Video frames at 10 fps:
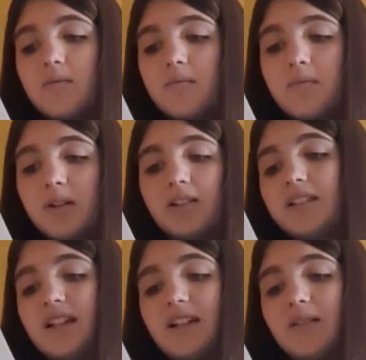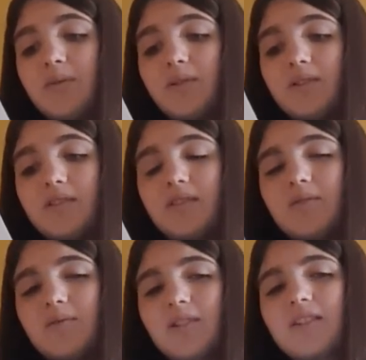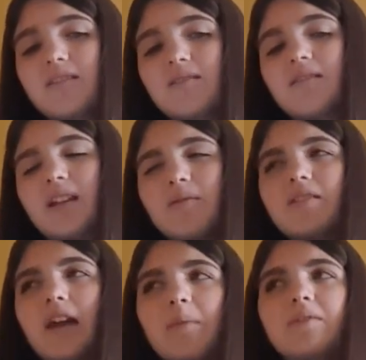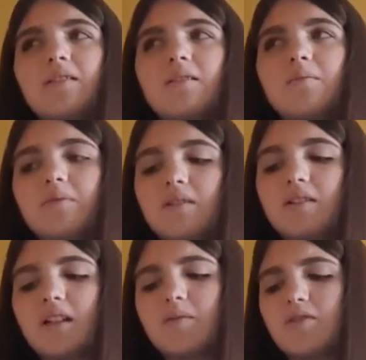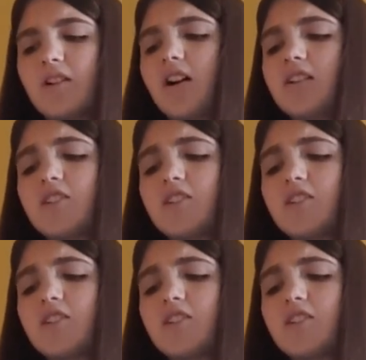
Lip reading: Milday was kept, but he was regarded